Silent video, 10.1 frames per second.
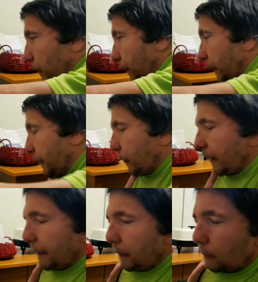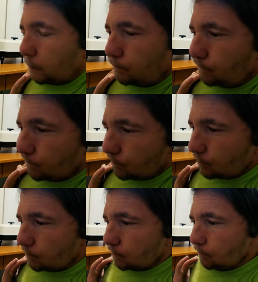But anyway,
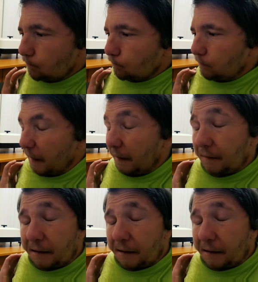yeah,